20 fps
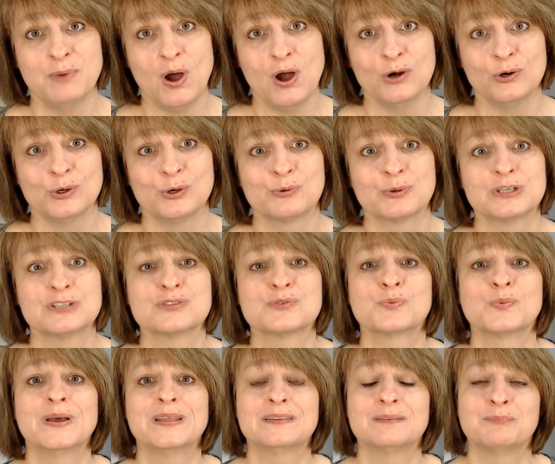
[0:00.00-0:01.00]
borrowers
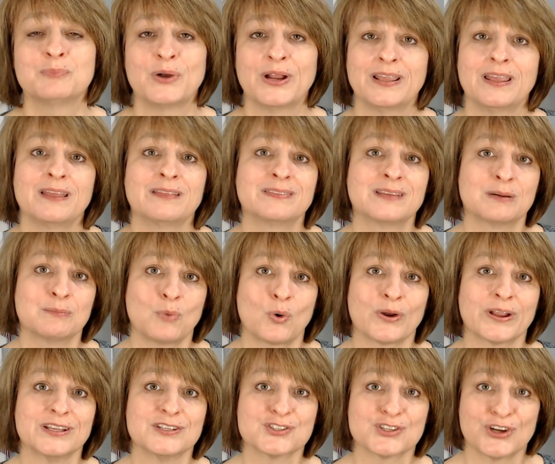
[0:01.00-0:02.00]
with bringing their
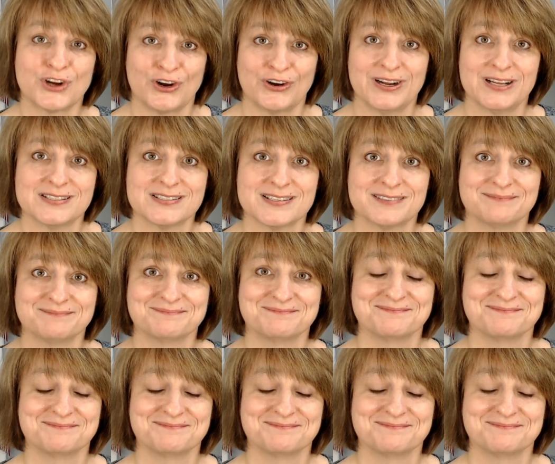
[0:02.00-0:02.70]
mortgage current.